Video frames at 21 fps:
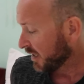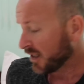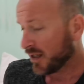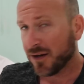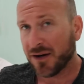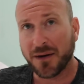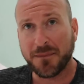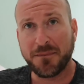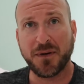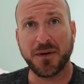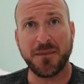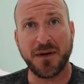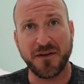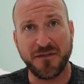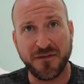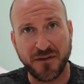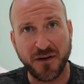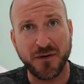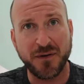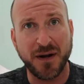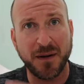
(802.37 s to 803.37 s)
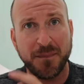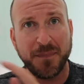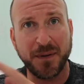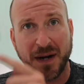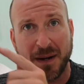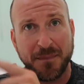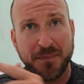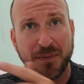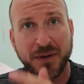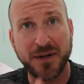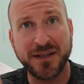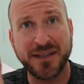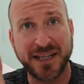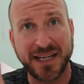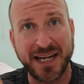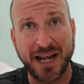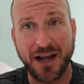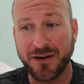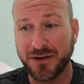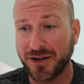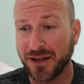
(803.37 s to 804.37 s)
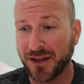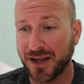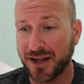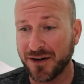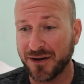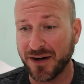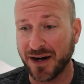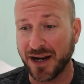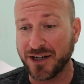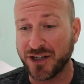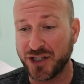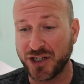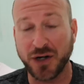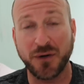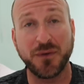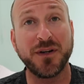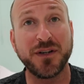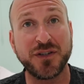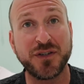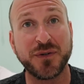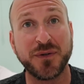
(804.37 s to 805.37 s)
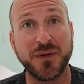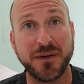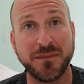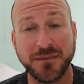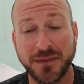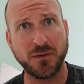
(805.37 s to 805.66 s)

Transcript: You know, I put my phone up and I put the calculator and I showed it to him.